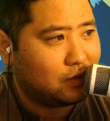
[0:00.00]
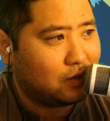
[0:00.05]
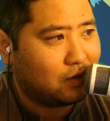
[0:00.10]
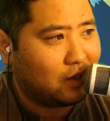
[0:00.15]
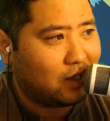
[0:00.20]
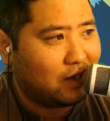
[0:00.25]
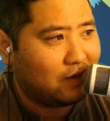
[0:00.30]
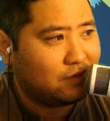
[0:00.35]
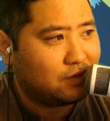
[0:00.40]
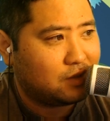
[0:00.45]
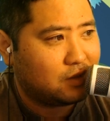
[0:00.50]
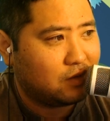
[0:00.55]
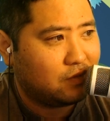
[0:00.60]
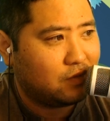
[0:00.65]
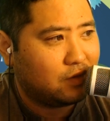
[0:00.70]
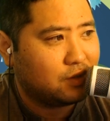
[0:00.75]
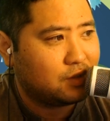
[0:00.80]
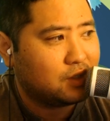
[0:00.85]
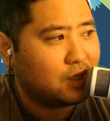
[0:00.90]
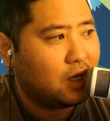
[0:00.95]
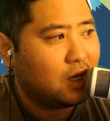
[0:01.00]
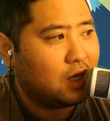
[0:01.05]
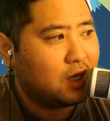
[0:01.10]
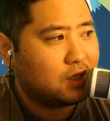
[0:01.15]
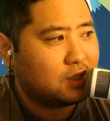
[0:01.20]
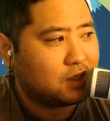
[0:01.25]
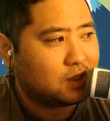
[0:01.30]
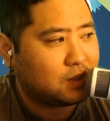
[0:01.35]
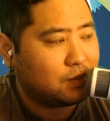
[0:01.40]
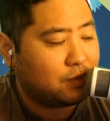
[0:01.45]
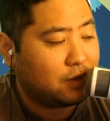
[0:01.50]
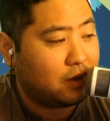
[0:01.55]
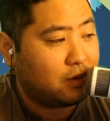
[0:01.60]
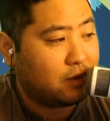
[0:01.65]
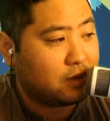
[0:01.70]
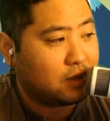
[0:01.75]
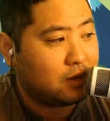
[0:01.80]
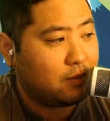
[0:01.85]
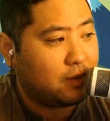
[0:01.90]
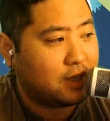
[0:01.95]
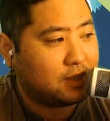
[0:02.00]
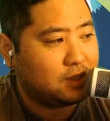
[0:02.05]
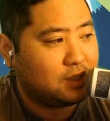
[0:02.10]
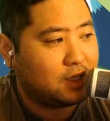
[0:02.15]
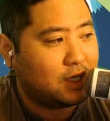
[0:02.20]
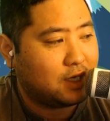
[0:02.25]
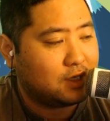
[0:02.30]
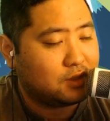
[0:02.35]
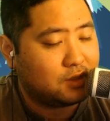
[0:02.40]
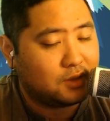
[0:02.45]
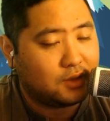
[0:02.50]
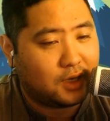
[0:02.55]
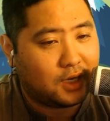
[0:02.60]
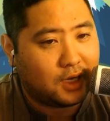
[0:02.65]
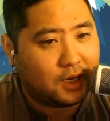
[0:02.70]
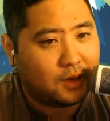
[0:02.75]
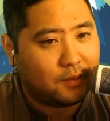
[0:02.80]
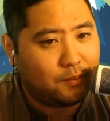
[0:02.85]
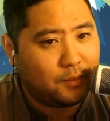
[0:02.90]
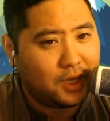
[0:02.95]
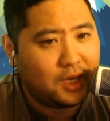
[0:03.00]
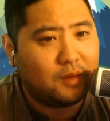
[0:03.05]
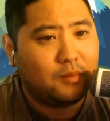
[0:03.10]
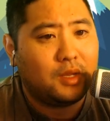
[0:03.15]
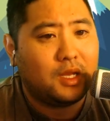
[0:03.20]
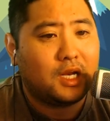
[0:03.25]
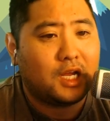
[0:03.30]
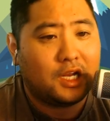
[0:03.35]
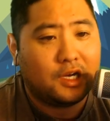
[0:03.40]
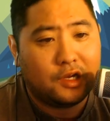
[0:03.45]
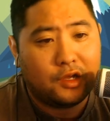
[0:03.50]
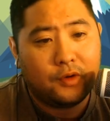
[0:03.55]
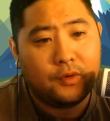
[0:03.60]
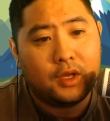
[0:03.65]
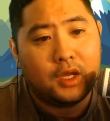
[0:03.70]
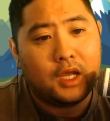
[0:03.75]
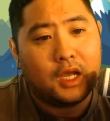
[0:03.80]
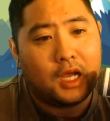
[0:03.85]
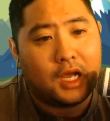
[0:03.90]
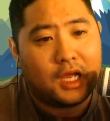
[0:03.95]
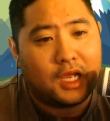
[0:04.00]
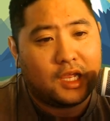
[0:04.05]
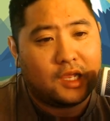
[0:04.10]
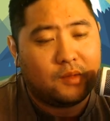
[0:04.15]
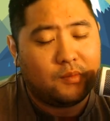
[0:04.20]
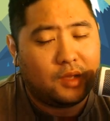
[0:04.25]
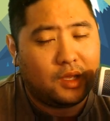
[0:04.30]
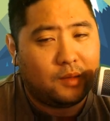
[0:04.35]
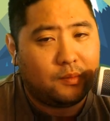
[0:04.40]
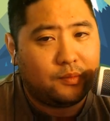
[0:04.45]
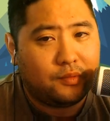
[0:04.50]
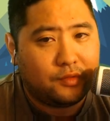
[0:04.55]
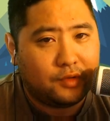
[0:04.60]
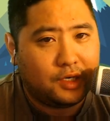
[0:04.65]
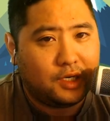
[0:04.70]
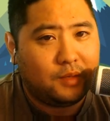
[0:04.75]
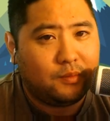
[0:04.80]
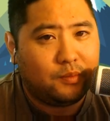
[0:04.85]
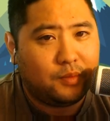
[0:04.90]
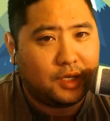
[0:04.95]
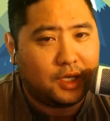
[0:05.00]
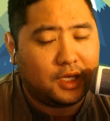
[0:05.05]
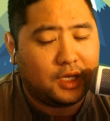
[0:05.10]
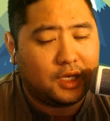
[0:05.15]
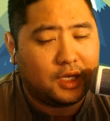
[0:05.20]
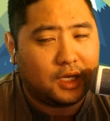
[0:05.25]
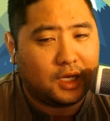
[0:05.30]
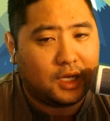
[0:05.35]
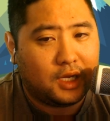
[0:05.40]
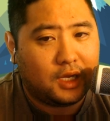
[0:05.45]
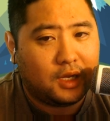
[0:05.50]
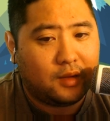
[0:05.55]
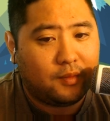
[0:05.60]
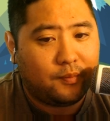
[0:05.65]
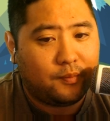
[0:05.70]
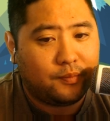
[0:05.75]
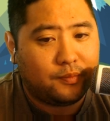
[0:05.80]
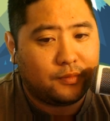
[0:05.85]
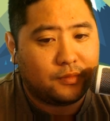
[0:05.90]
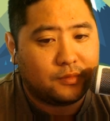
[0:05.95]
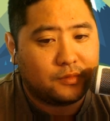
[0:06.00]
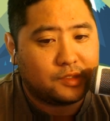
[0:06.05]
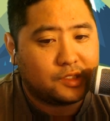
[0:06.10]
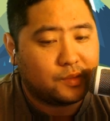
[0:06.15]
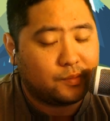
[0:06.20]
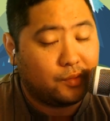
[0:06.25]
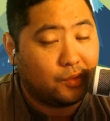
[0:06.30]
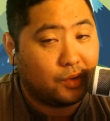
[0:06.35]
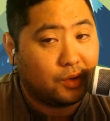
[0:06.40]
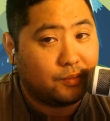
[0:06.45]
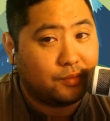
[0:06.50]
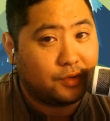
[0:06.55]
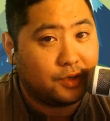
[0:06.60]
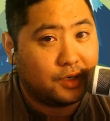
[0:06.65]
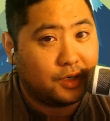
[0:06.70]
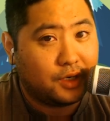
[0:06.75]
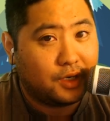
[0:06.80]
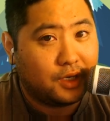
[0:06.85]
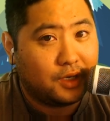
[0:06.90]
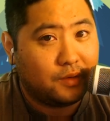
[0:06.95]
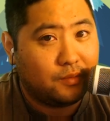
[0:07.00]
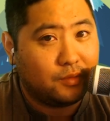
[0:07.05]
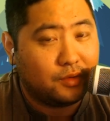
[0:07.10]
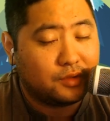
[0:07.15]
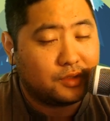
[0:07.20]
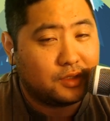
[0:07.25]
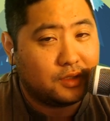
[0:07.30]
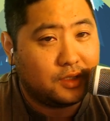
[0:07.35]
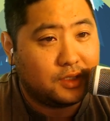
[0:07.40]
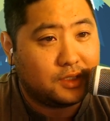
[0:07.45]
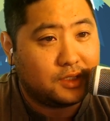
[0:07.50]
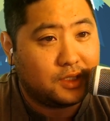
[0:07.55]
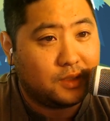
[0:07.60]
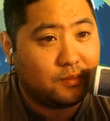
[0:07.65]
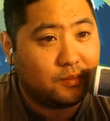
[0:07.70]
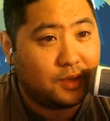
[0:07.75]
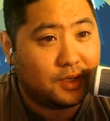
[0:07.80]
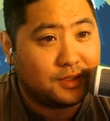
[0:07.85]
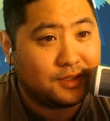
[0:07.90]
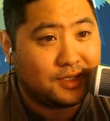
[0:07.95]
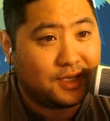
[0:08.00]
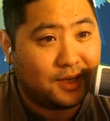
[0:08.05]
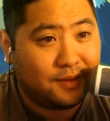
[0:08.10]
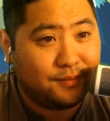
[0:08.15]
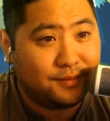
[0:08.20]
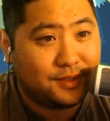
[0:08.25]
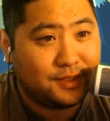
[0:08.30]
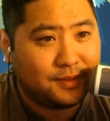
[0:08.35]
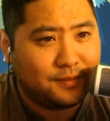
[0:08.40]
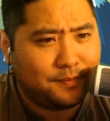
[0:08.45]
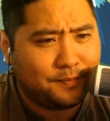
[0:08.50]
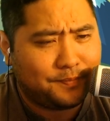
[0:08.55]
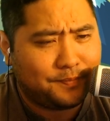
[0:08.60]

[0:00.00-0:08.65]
the live servers, just to play with them. As you guys may or may not know, I am a pretty big support player in most of these team-based games.